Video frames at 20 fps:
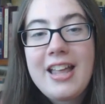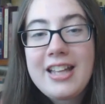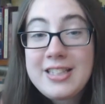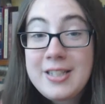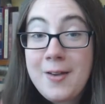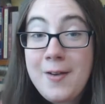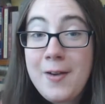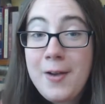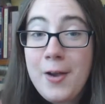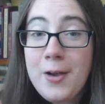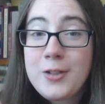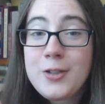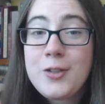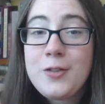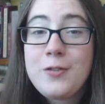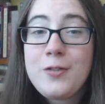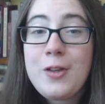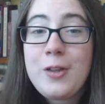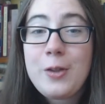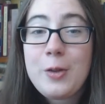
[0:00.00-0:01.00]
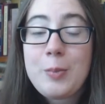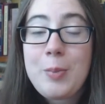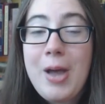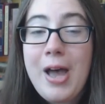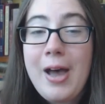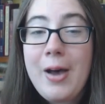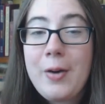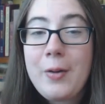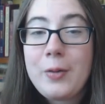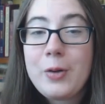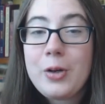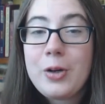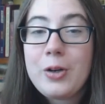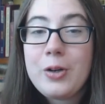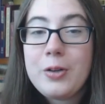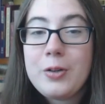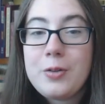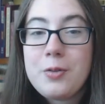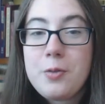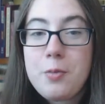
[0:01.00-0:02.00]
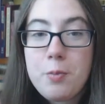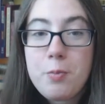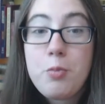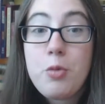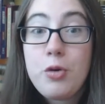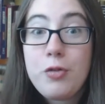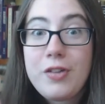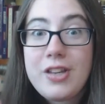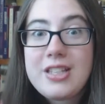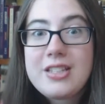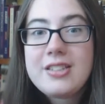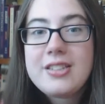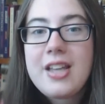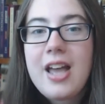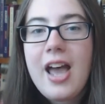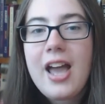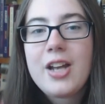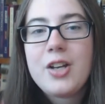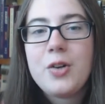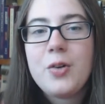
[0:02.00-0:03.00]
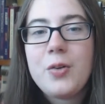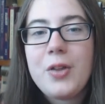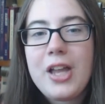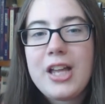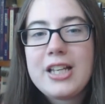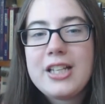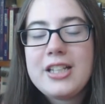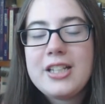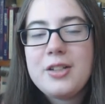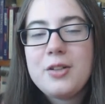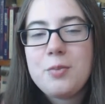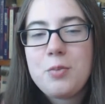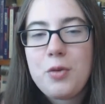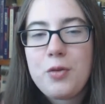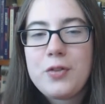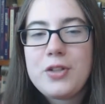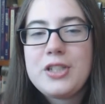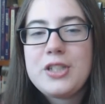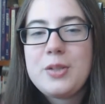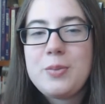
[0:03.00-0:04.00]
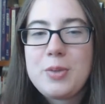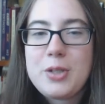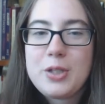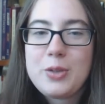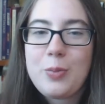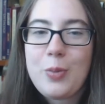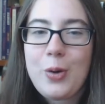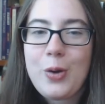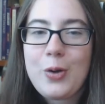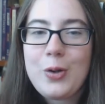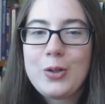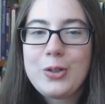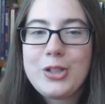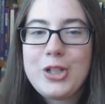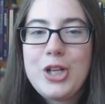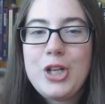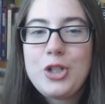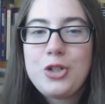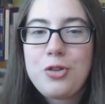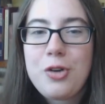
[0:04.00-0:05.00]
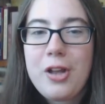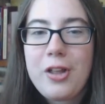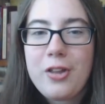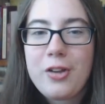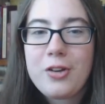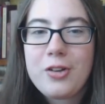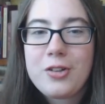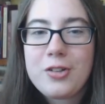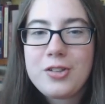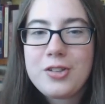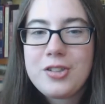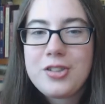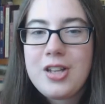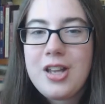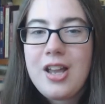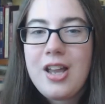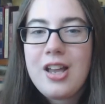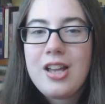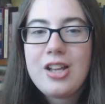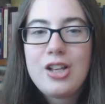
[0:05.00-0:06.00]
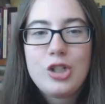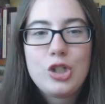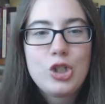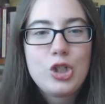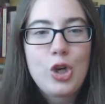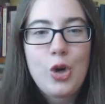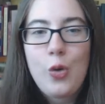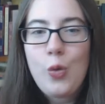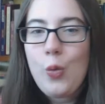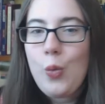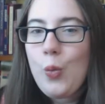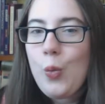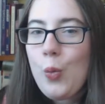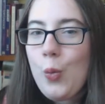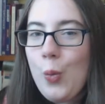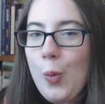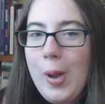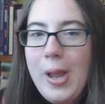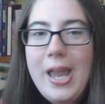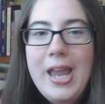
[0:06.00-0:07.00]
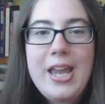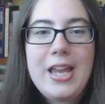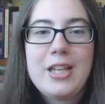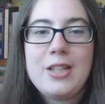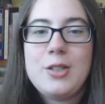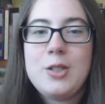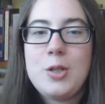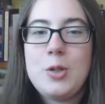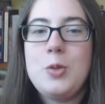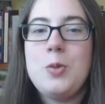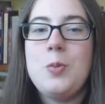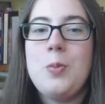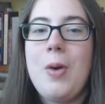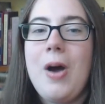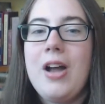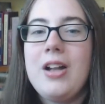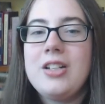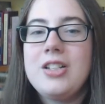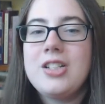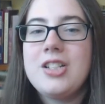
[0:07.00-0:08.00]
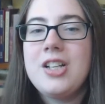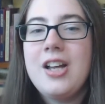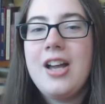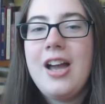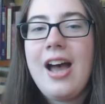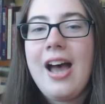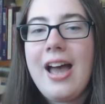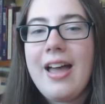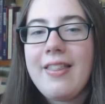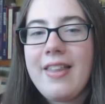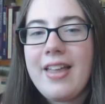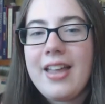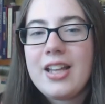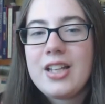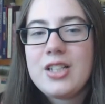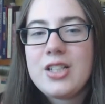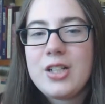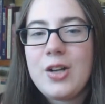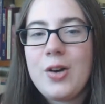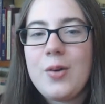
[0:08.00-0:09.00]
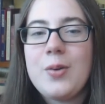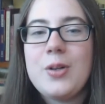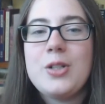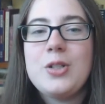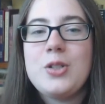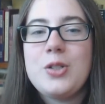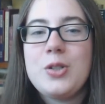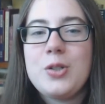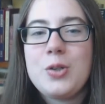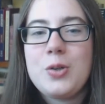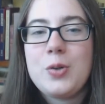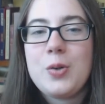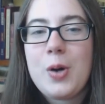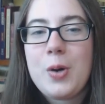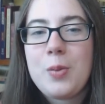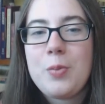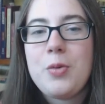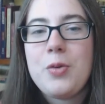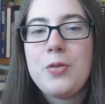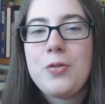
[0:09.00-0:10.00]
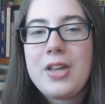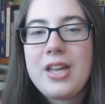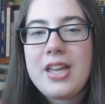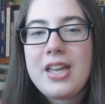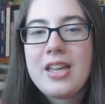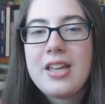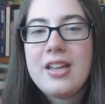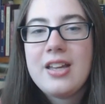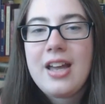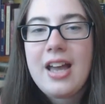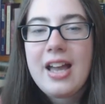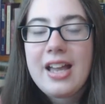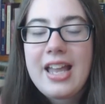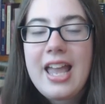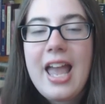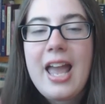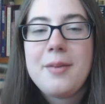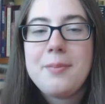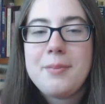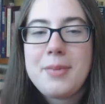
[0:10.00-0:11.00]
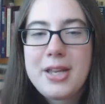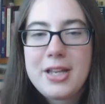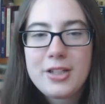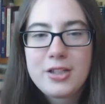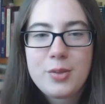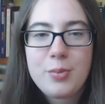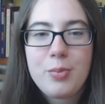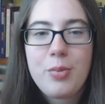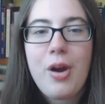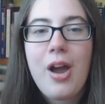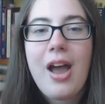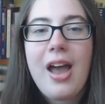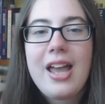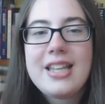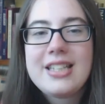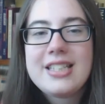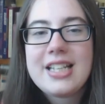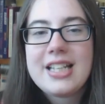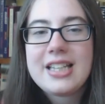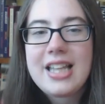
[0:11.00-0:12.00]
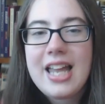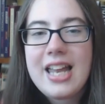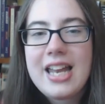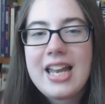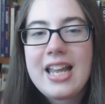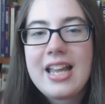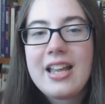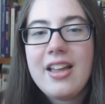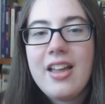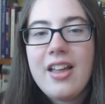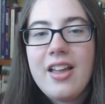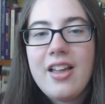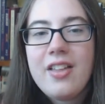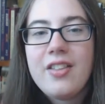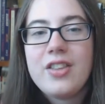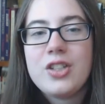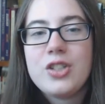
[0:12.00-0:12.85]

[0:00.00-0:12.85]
that's how I also feel about movies. I don't like movies to be spoiled. Trailers show way too much. I like to go into a movie, again, being surprised and letting